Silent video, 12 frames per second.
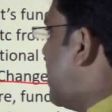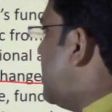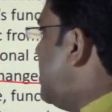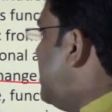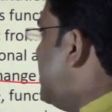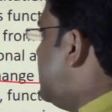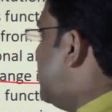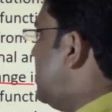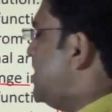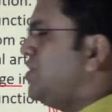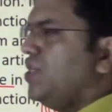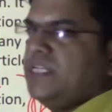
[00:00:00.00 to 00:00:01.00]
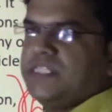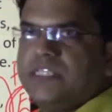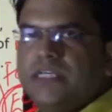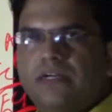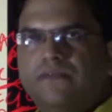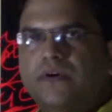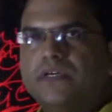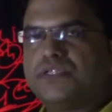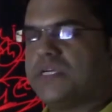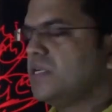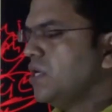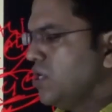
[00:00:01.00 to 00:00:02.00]
can easily change their
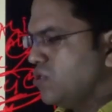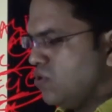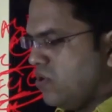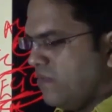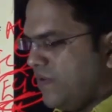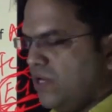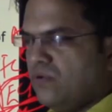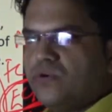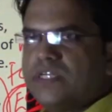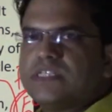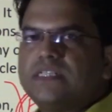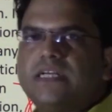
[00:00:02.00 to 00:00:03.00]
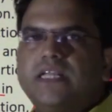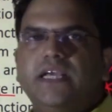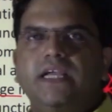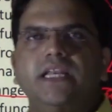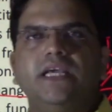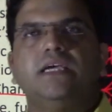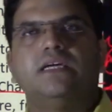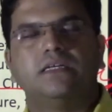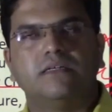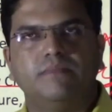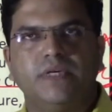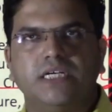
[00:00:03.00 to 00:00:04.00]
function, so you will notice that any
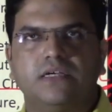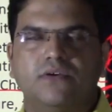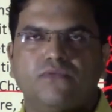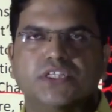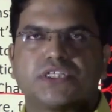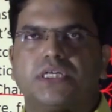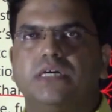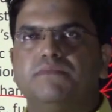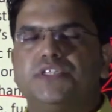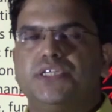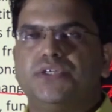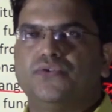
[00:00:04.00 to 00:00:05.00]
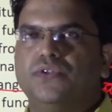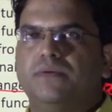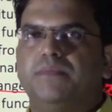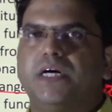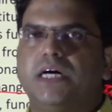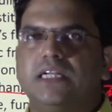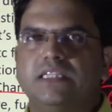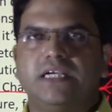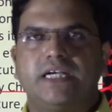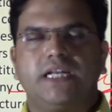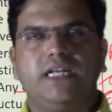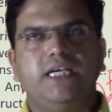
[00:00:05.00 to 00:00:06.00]
government which comes into the power,
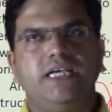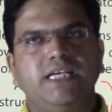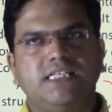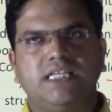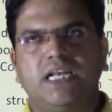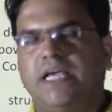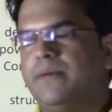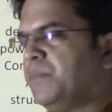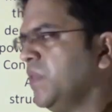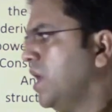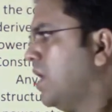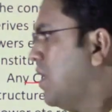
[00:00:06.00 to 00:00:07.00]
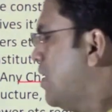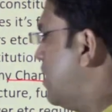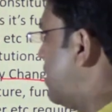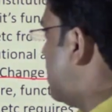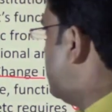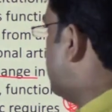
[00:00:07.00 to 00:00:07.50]
they can easily uh,